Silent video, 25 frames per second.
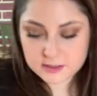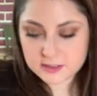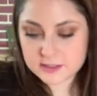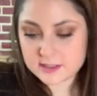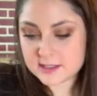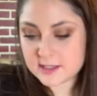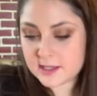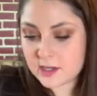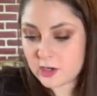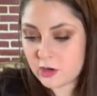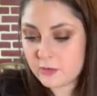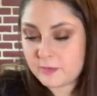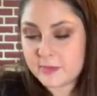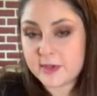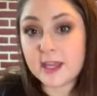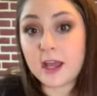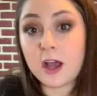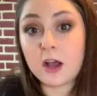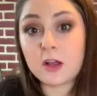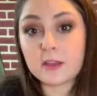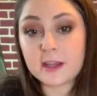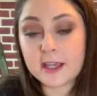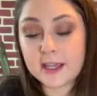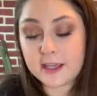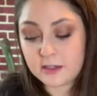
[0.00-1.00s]
To help me
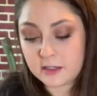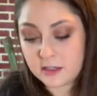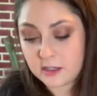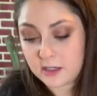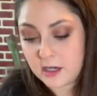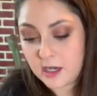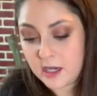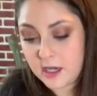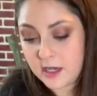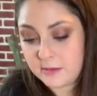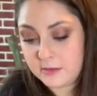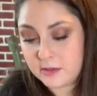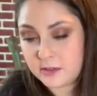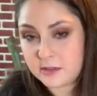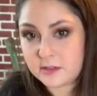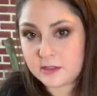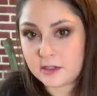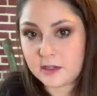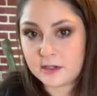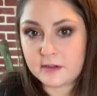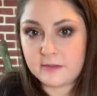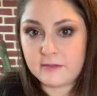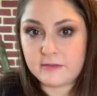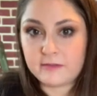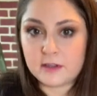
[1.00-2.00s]
out later, I'm just
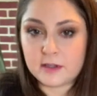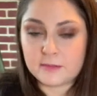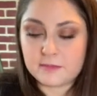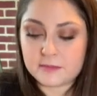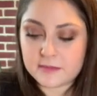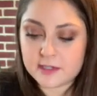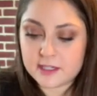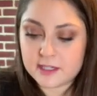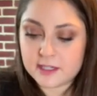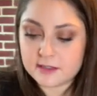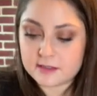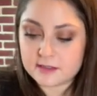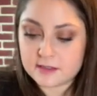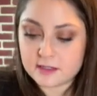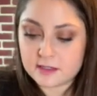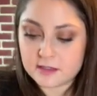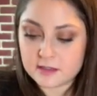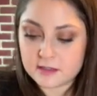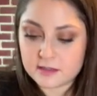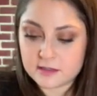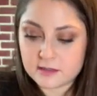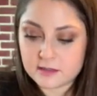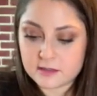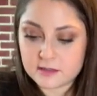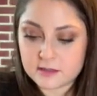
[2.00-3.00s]
gonna flip these.
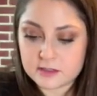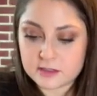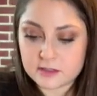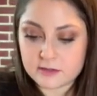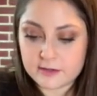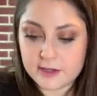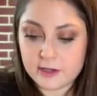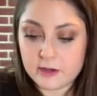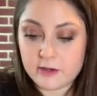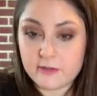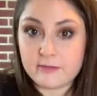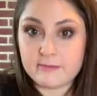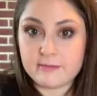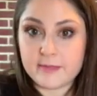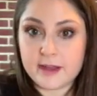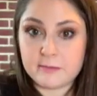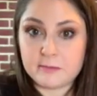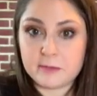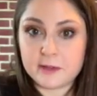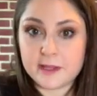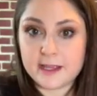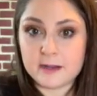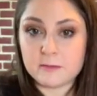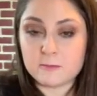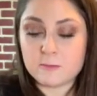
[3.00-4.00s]
So I go from my
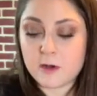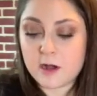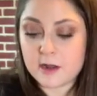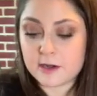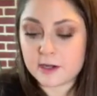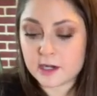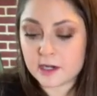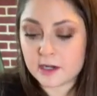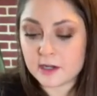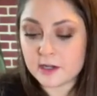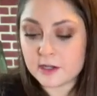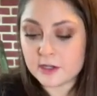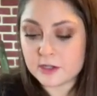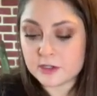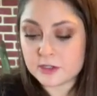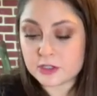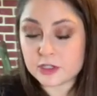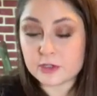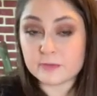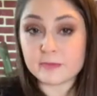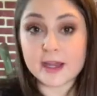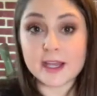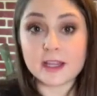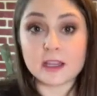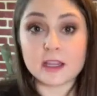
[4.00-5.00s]
plain water
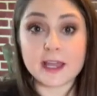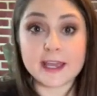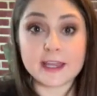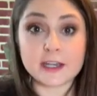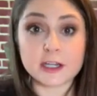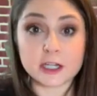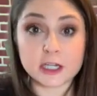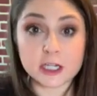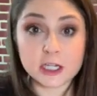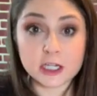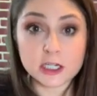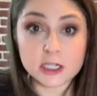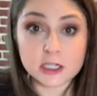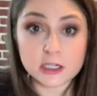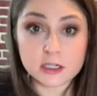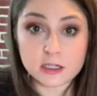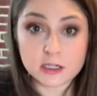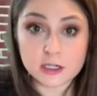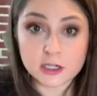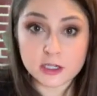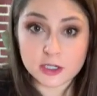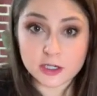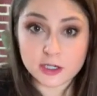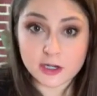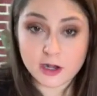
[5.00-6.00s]
to my lighter
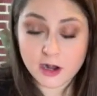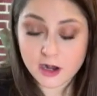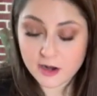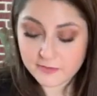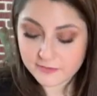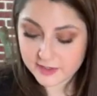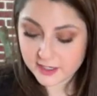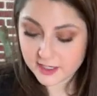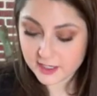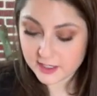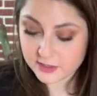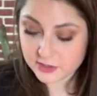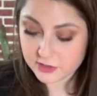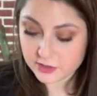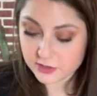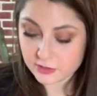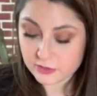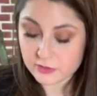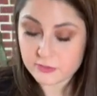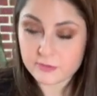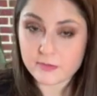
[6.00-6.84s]
coffee to